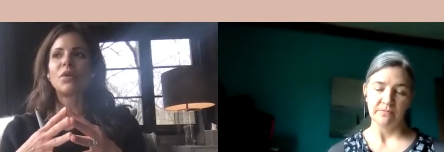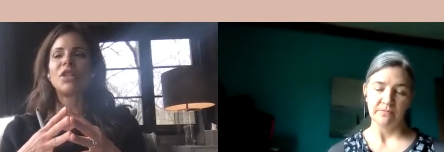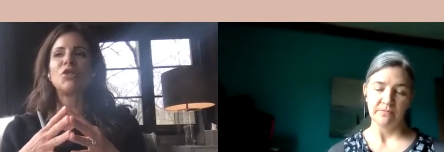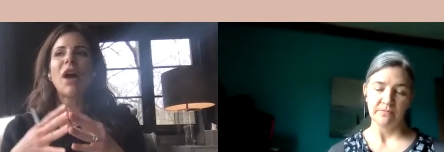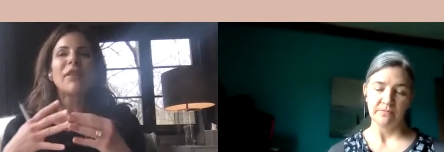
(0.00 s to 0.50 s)

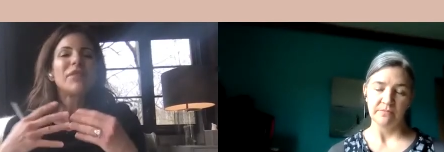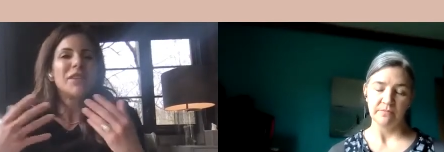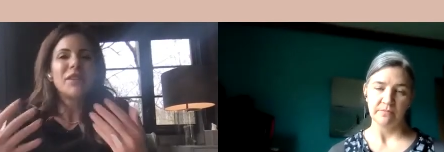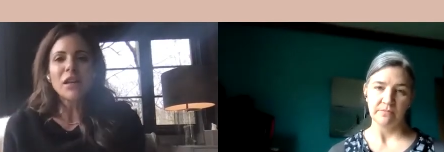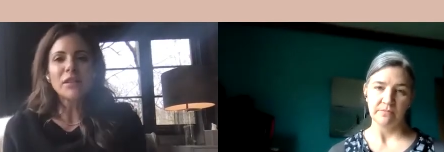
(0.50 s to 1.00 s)
Speaker 1: did you have to
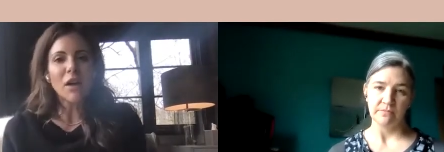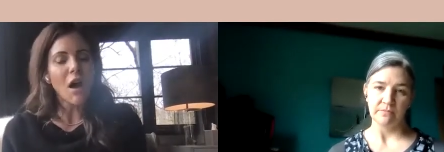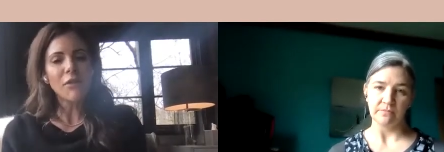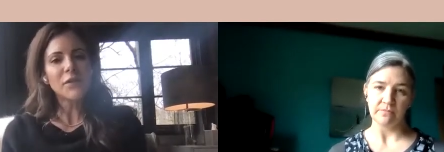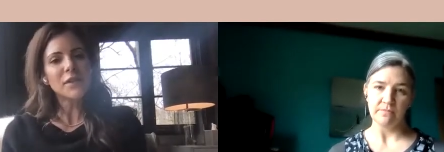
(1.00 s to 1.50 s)
dust
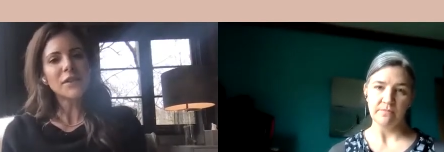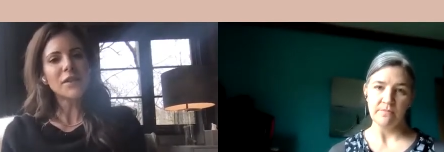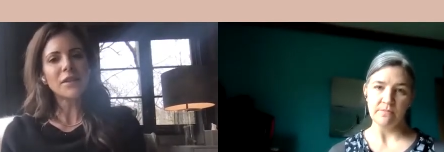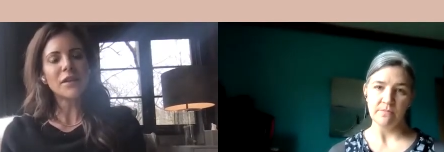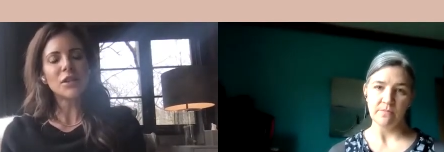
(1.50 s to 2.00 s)
off the
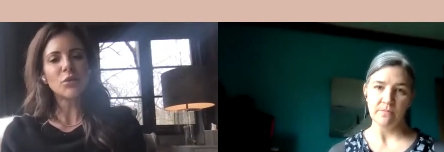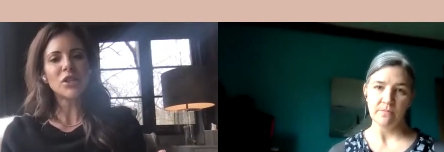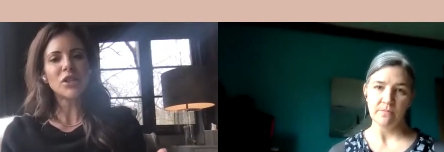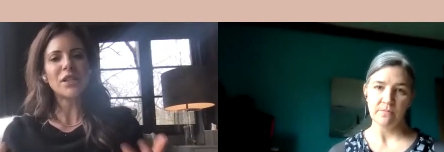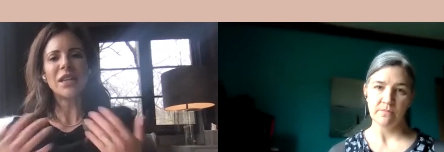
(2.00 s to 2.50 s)
sense of
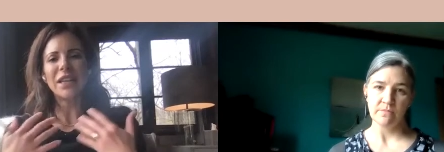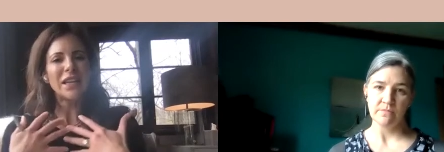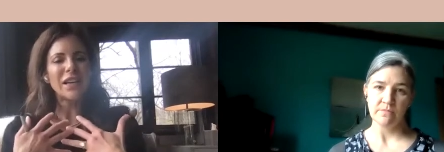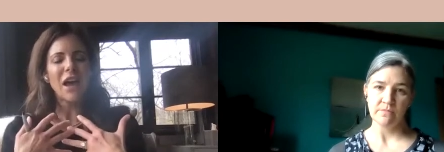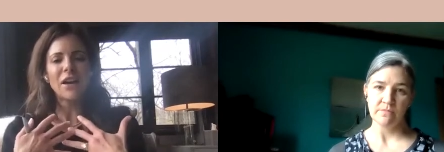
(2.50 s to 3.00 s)
intuition? Did it
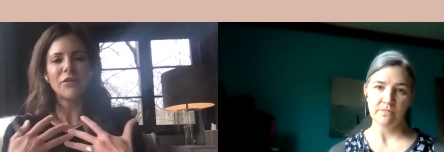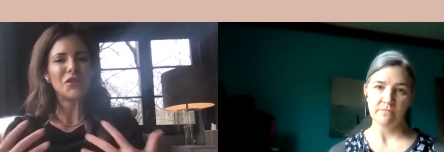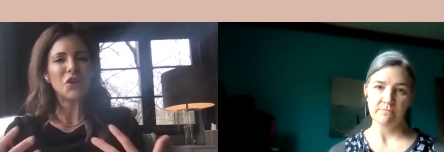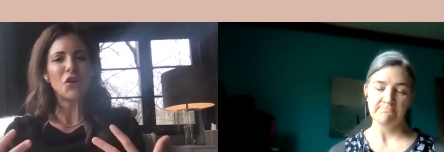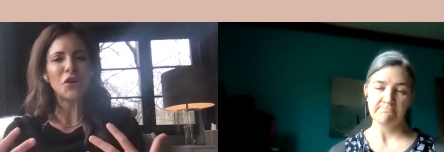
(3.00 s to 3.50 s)
get kind
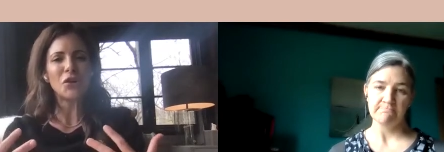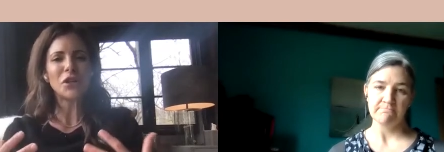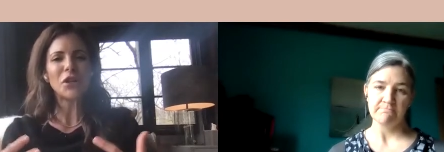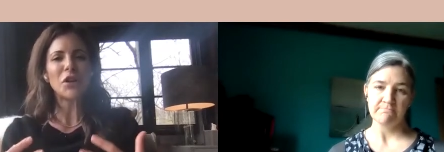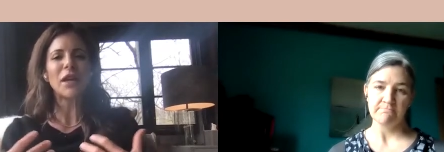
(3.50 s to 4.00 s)
of dull?
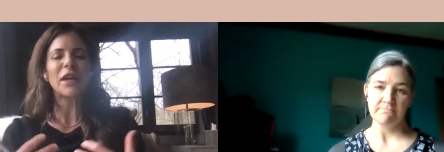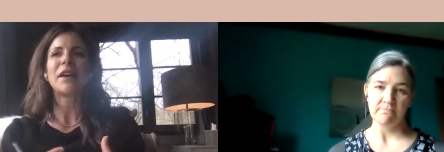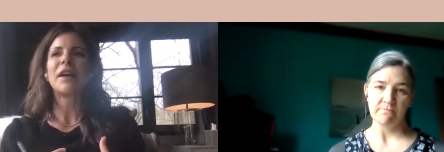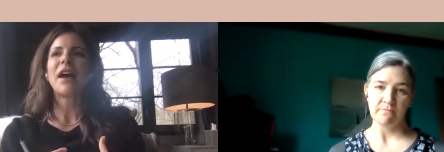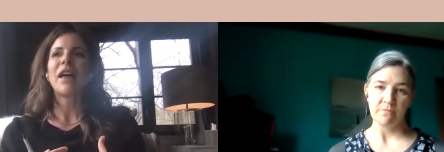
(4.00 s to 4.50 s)
You know, like
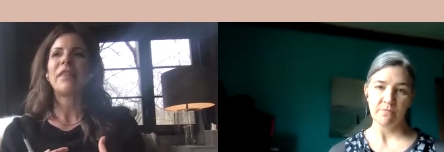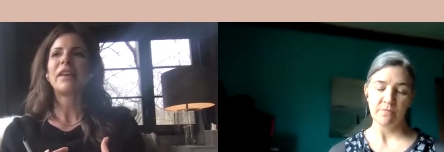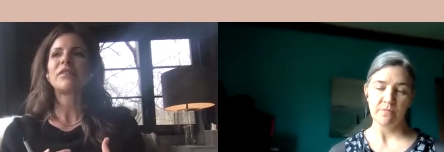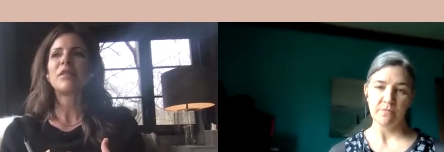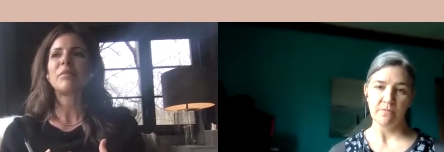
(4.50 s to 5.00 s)
I
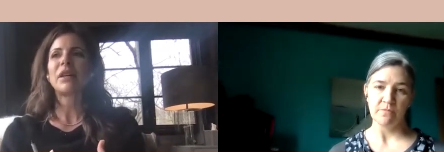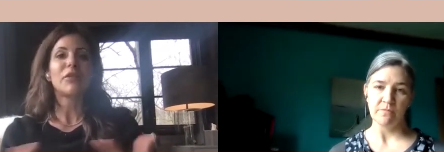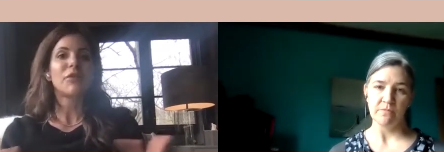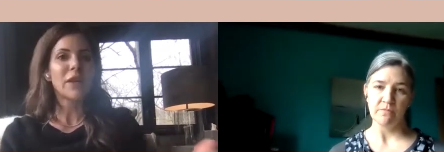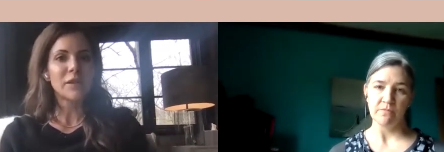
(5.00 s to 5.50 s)
think of something
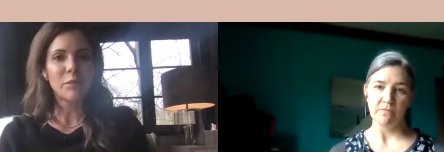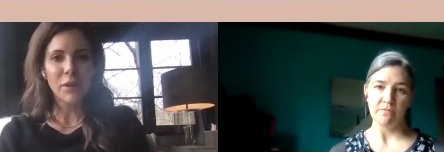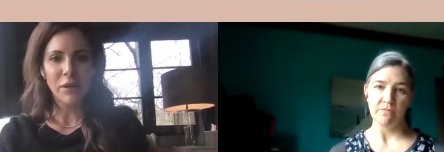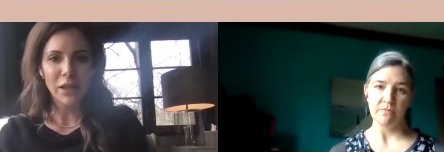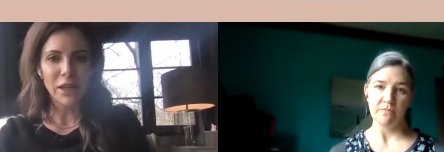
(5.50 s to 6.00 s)
like
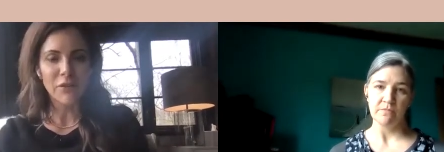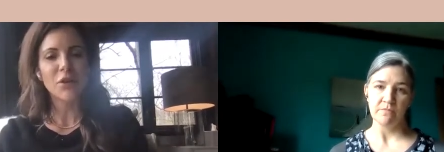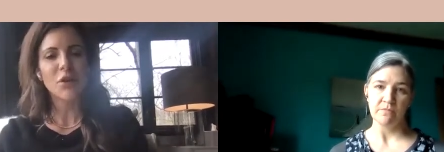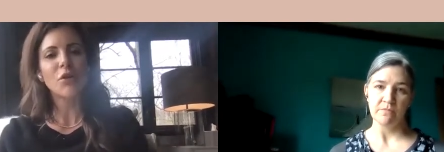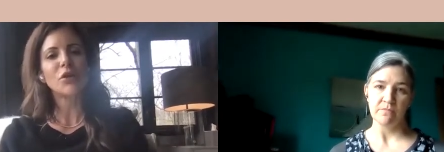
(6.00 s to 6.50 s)
flexibility. If
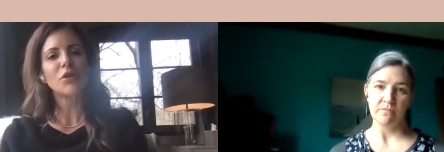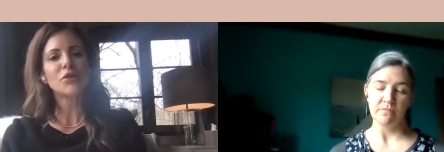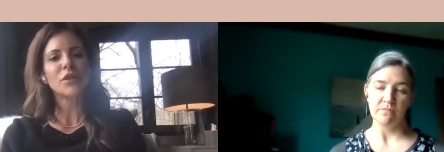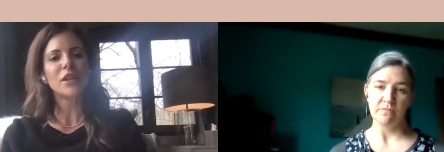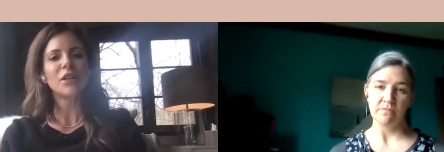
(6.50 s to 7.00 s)
you don't
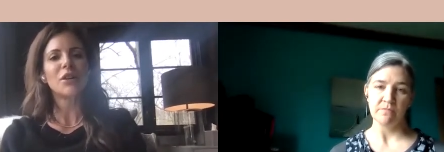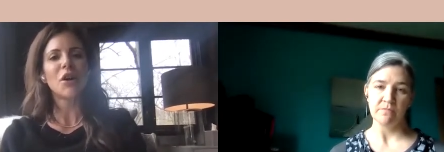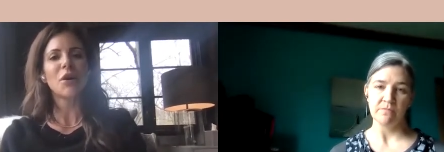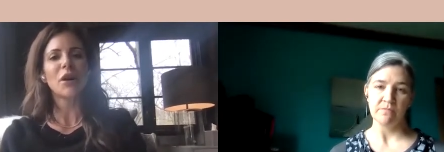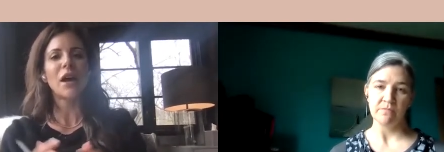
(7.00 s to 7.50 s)
use it, you
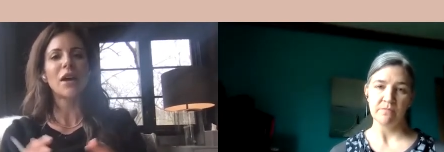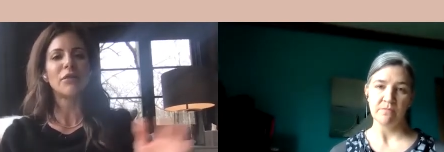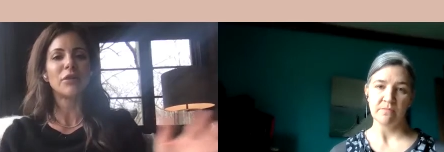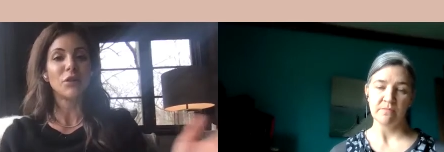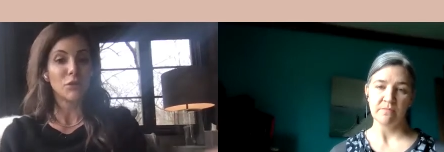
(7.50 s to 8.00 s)
know, it kind
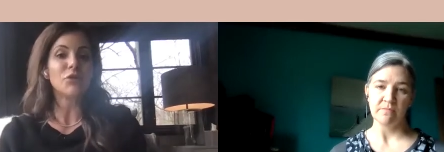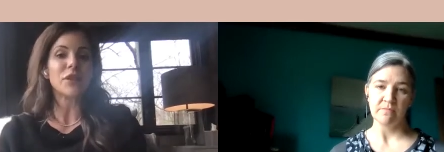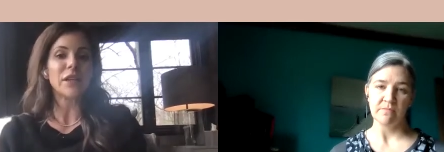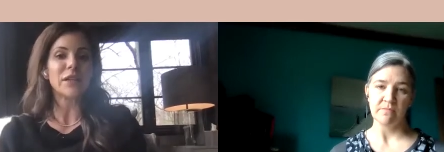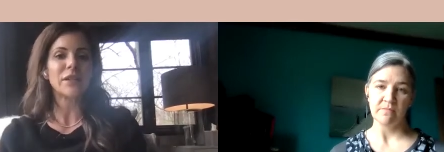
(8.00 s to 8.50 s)
of you
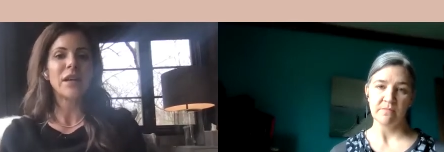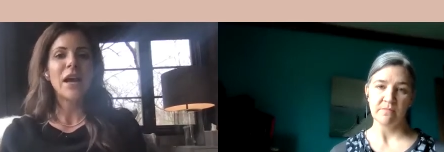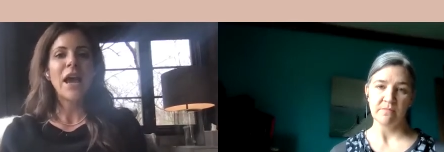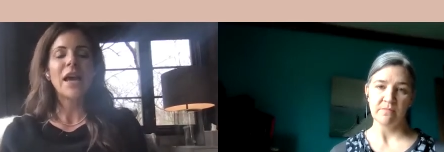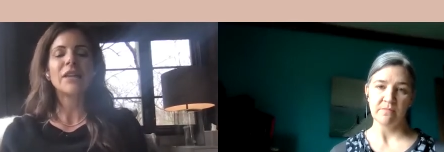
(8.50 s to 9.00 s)
lose it.
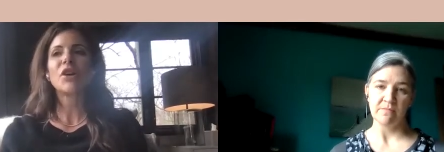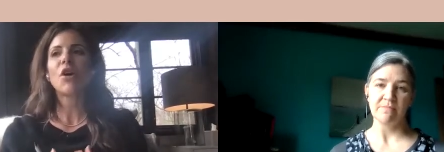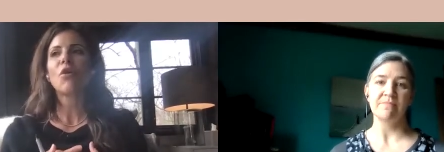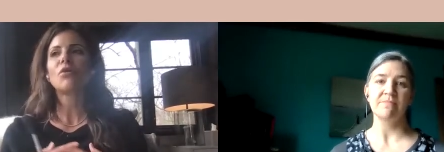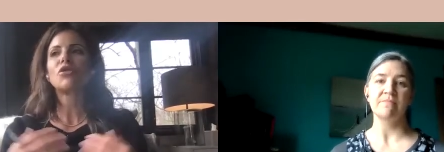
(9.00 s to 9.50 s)
And
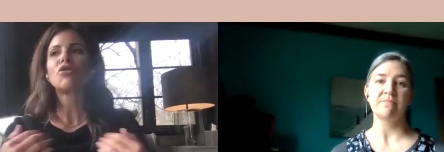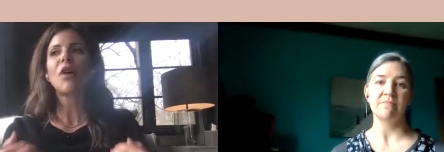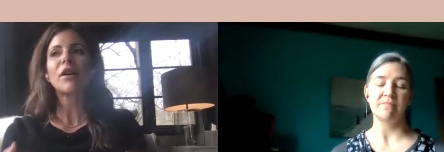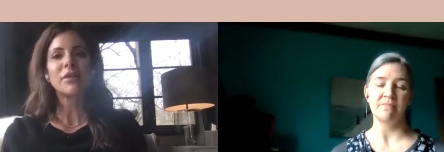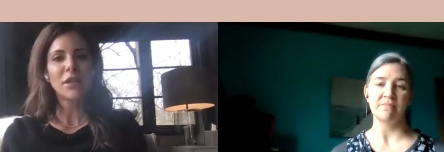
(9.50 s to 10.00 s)
so
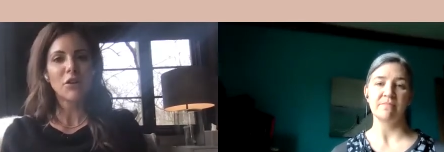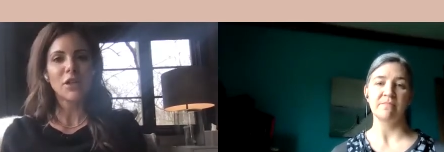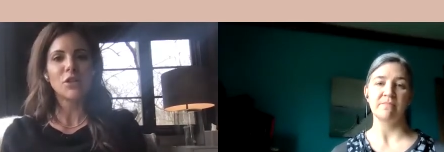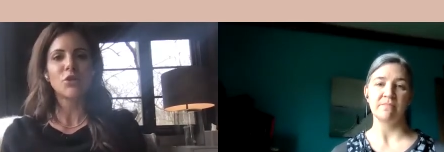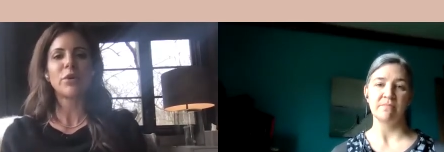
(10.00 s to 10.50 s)
trusting your
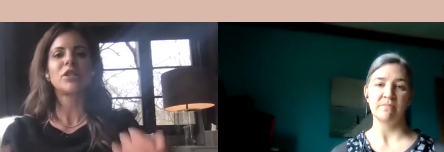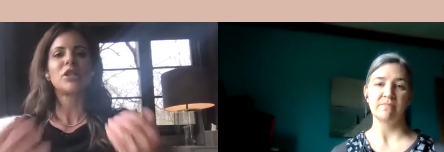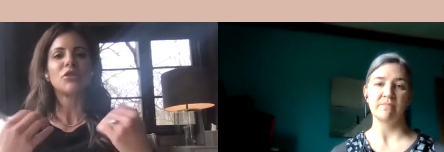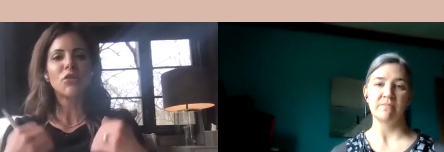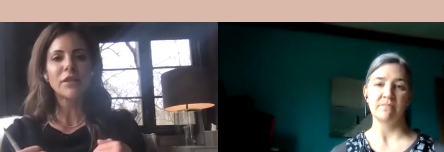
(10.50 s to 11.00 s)

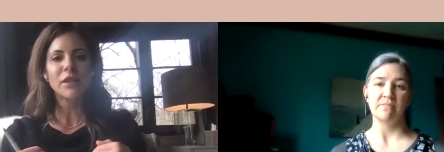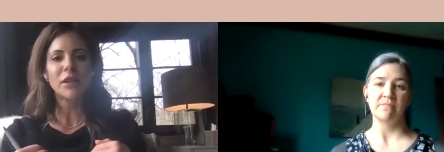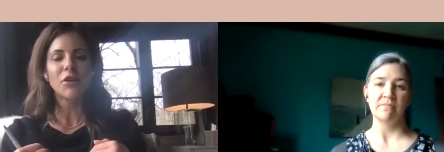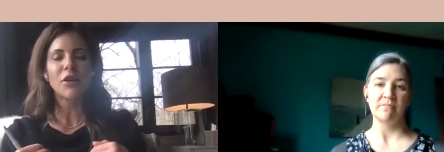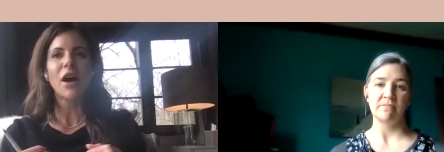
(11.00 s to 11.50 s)
intuition,
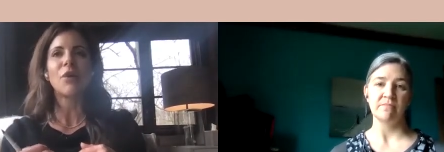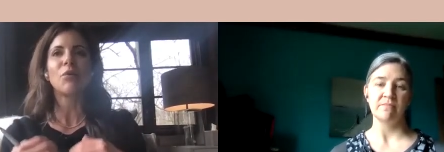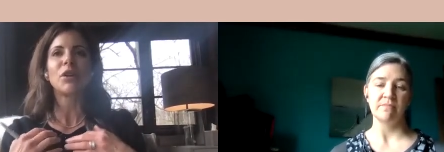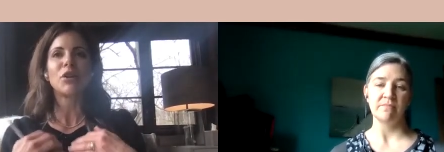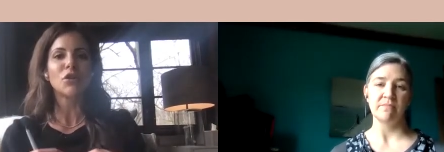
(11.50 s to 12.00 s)
trusting your gut
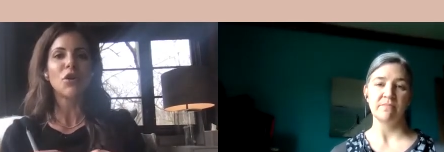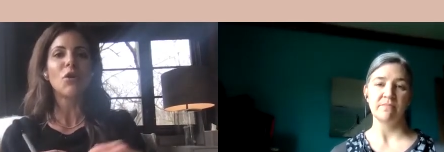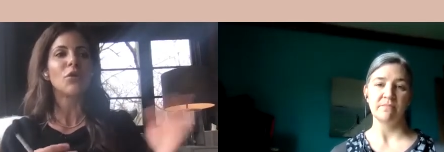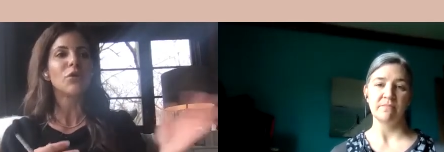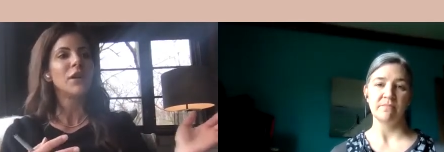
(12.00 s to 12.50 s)
when you're
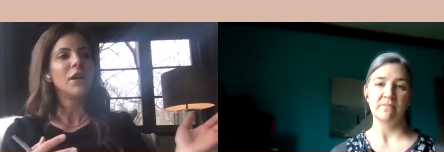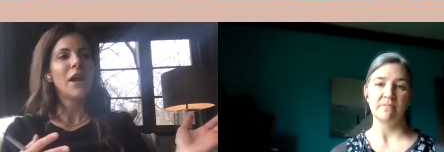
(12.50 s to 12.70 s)
told,